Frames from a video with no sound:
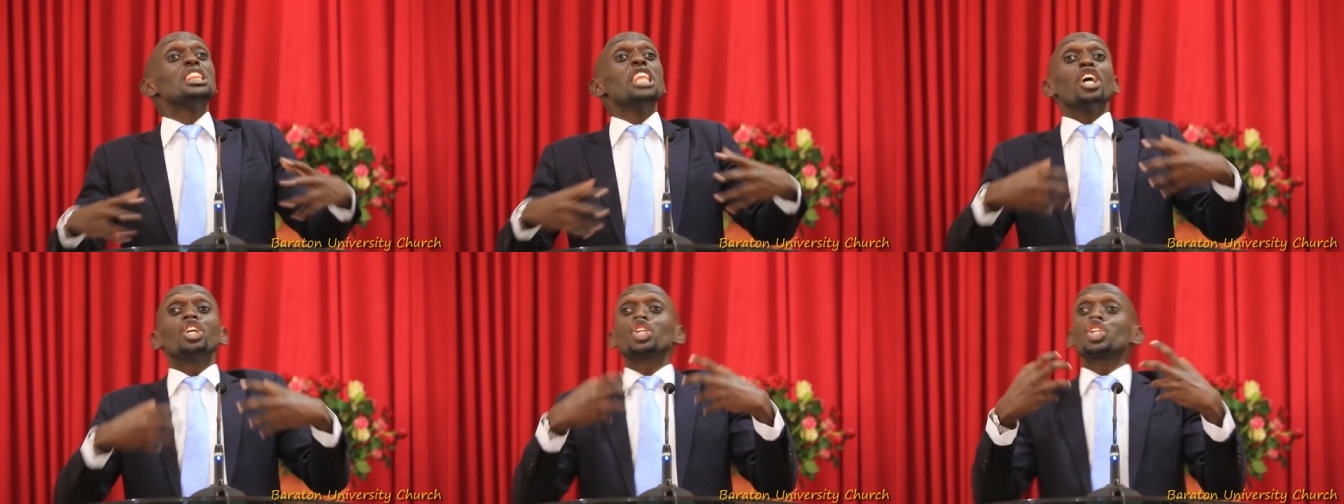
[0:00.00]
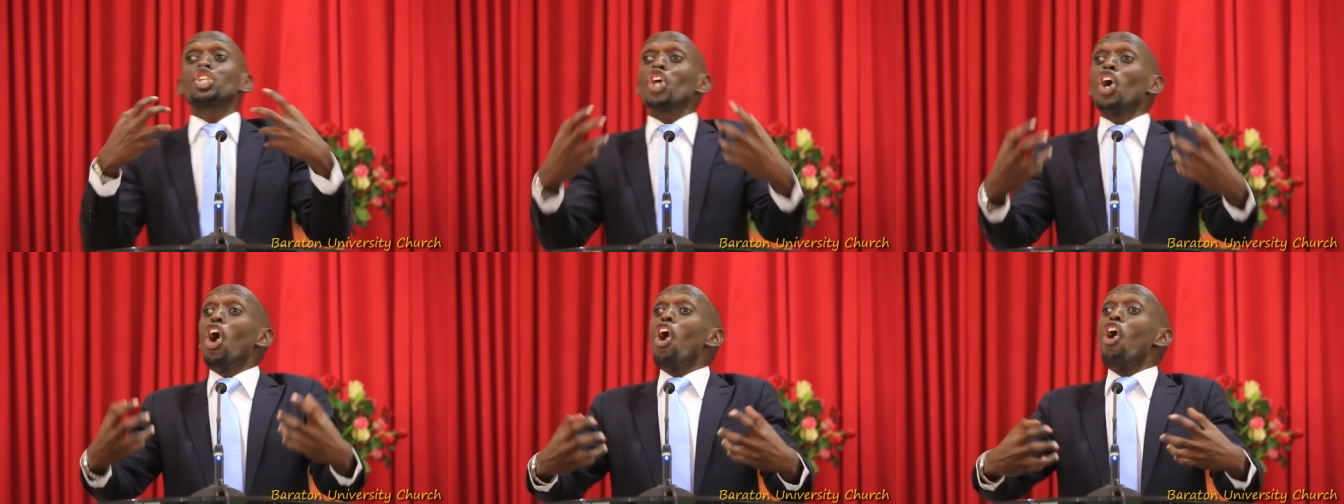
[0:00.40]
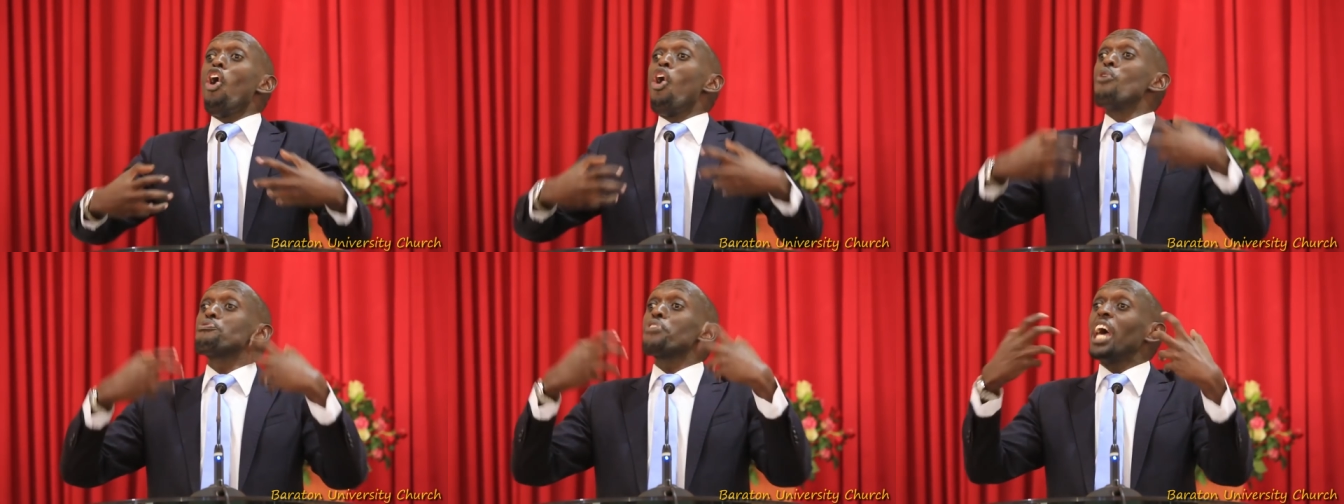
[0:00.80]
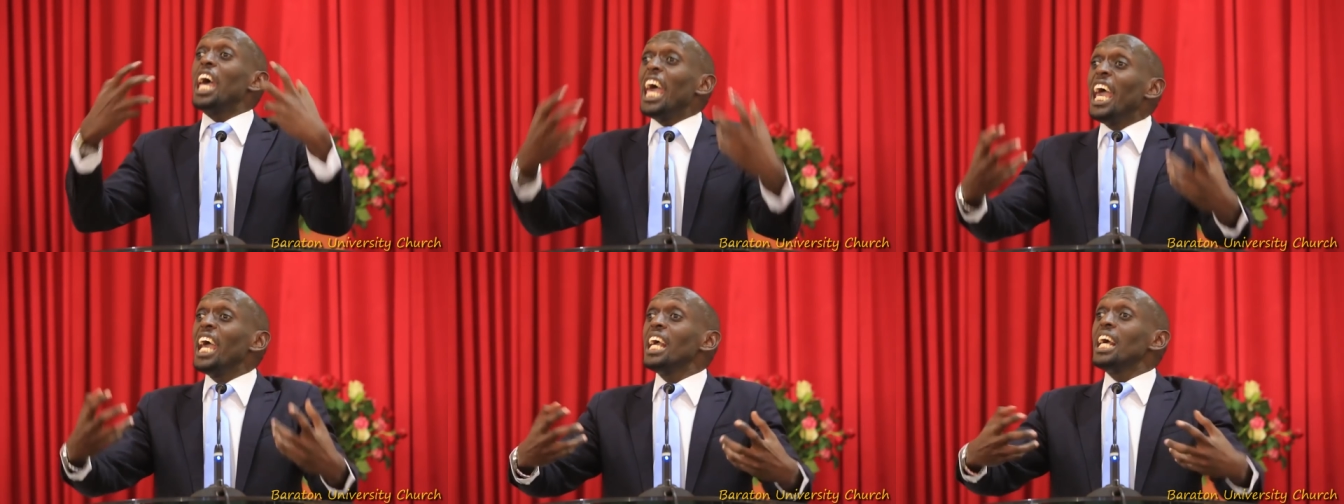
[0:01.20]
The show of
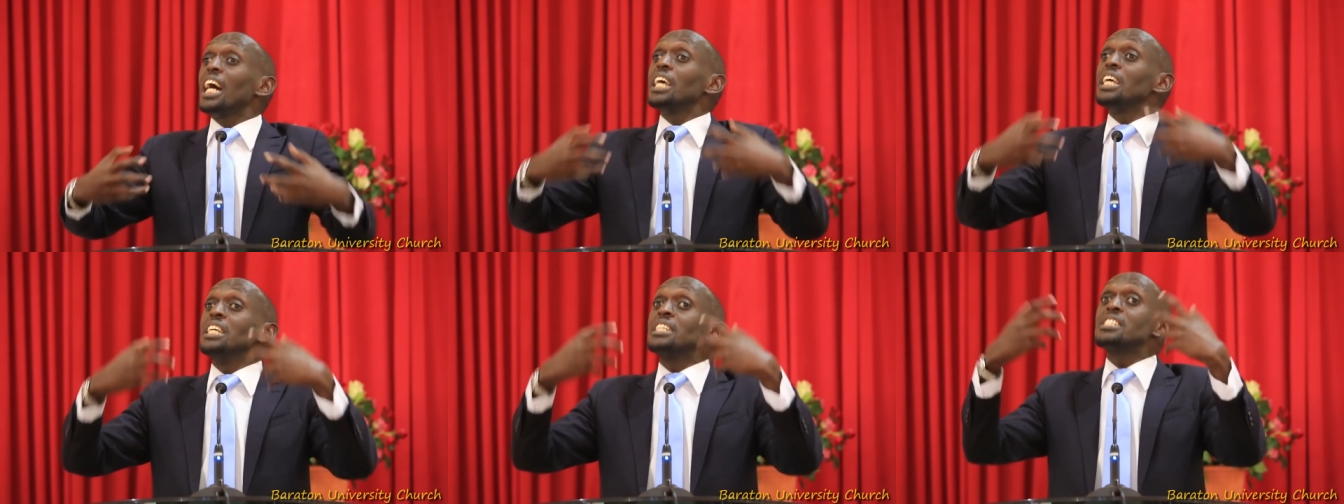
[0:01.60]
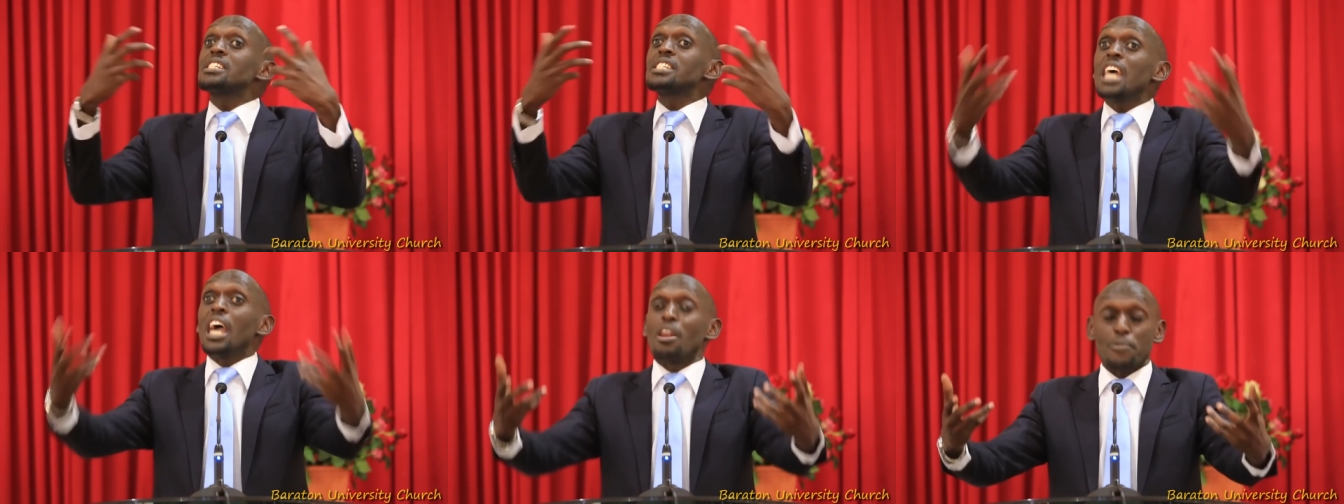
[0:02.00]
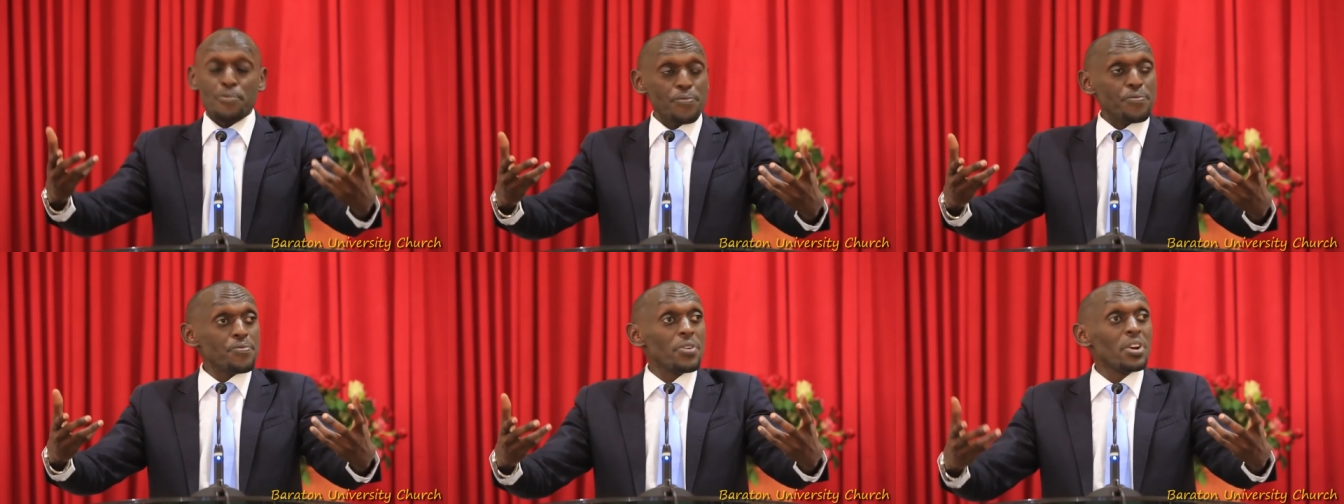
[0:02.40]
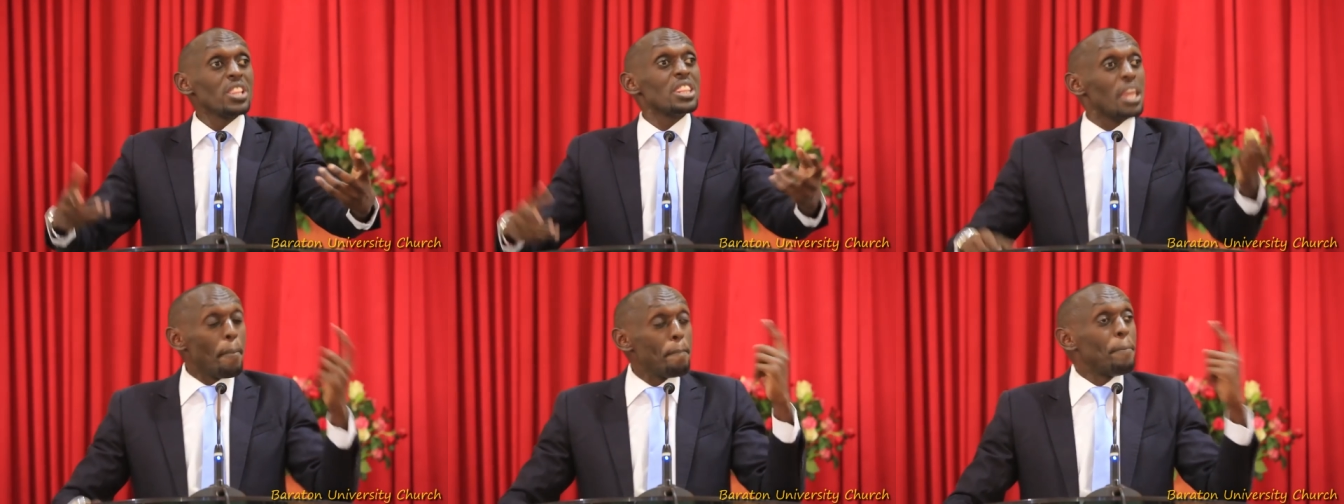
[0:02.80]
anger itself,
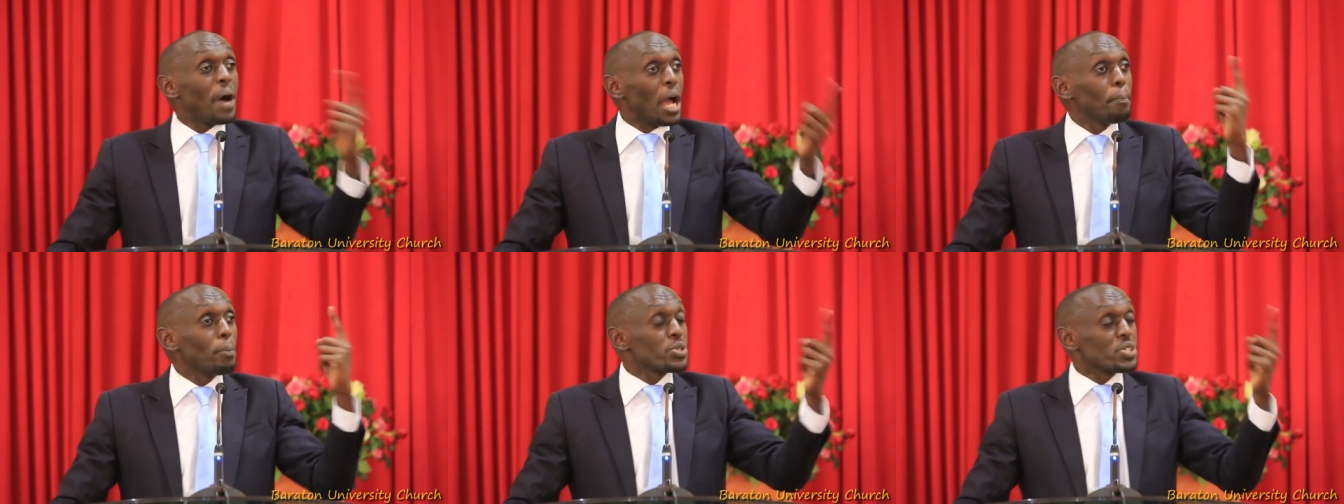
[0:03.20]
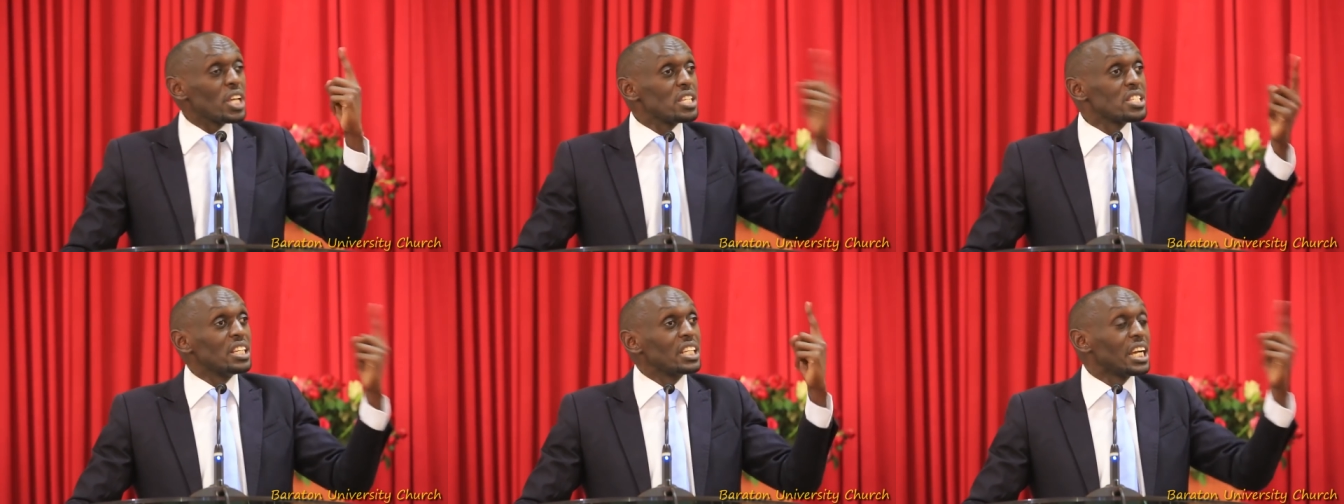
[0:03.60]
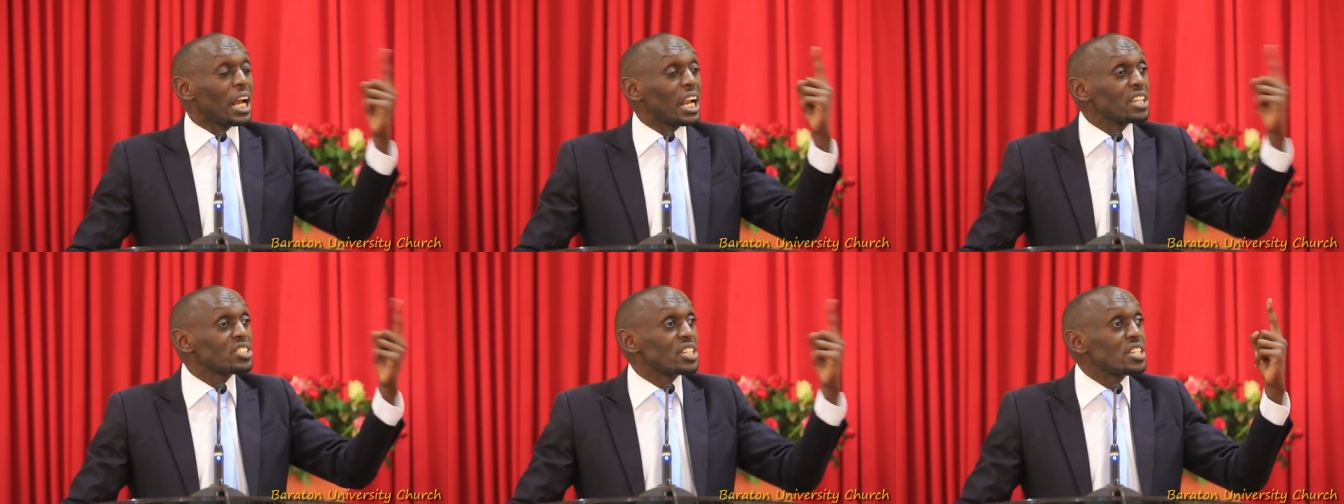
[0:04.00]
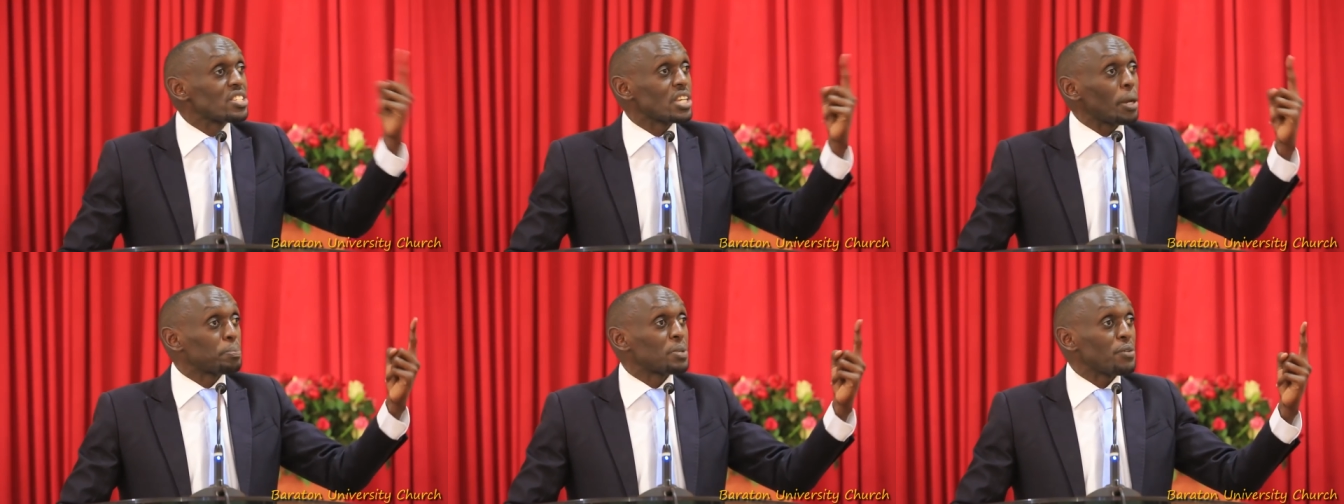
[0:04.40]
the Bible says in
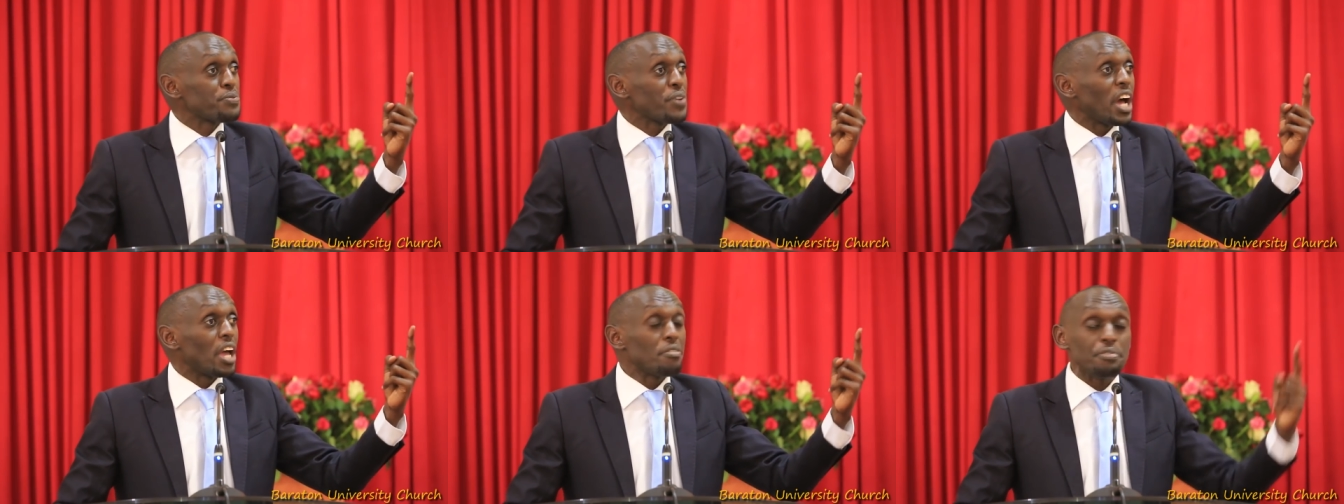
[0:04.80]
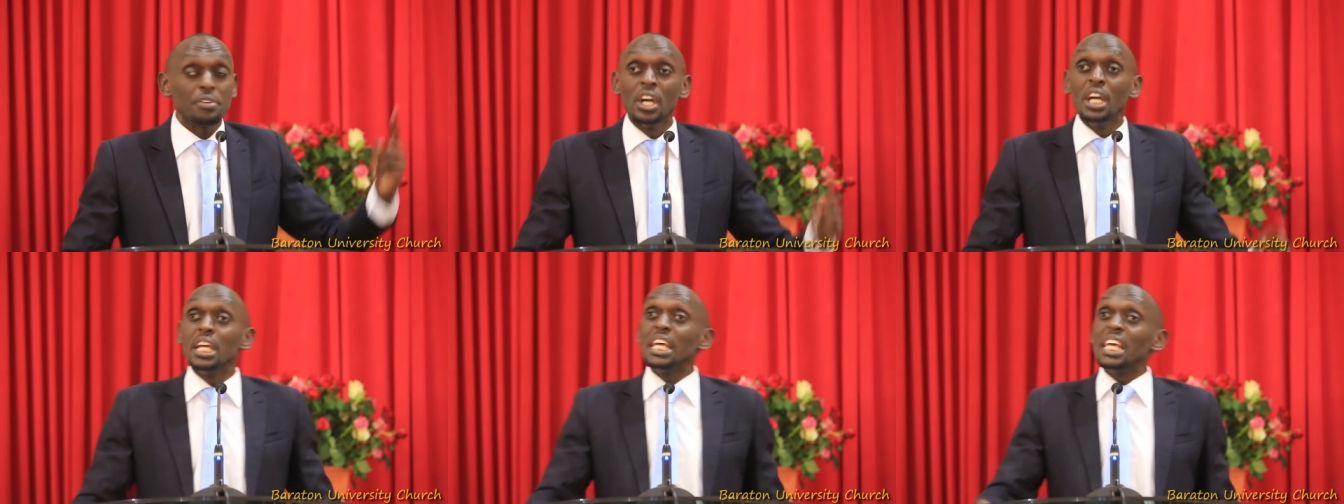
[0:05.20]
Galatians chapter 5,